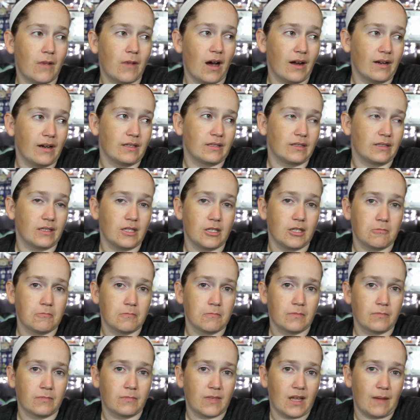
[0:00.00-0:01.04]
Honestly.
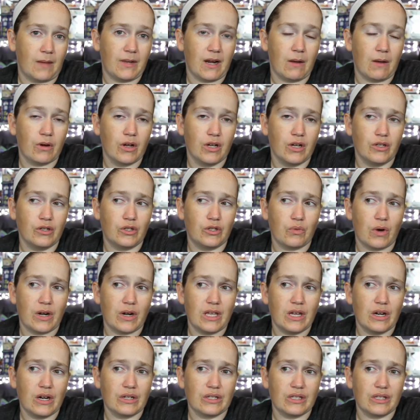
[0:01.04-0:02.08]
I mean, I'm going to do
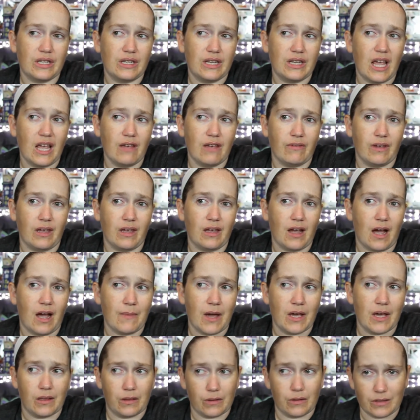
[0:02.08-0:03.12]
20 years in the Navy.
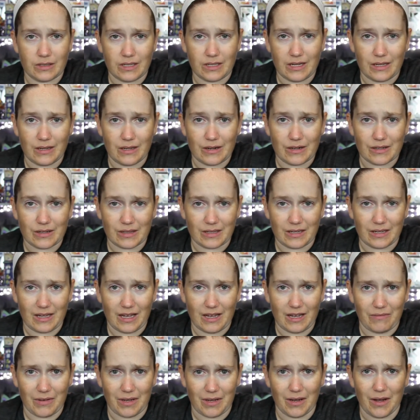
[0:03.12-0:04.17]
I'm at 13 years in
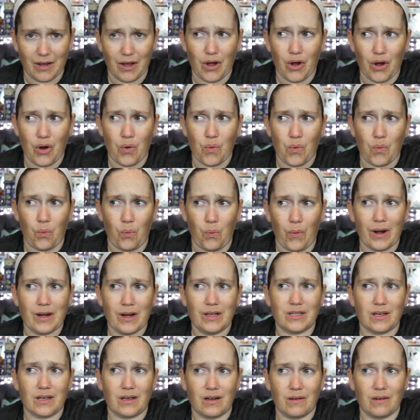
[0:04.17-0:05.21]
the Navy. What
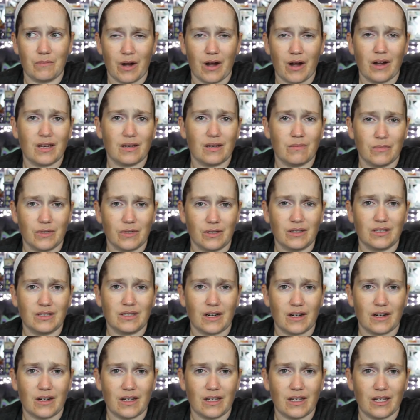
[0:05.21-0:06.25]
is an American
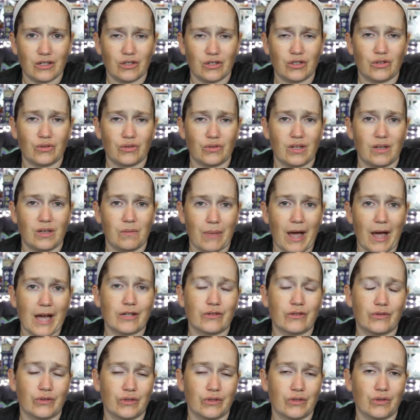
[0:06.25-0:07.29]
military history
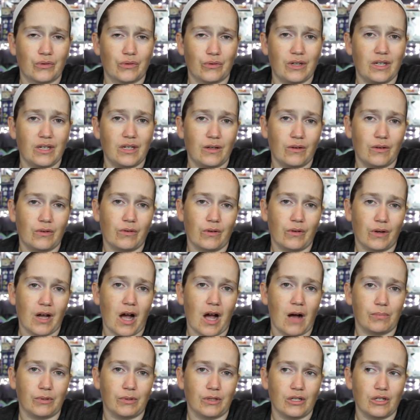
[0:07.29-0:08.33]
bachelor's degree going to
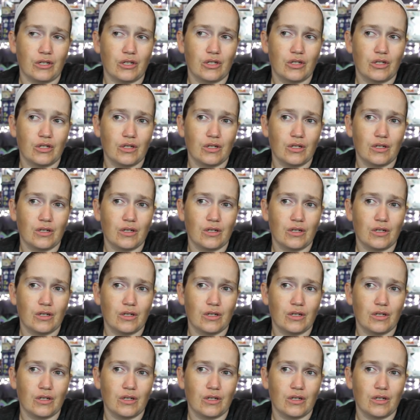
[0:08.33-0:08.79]
accomplish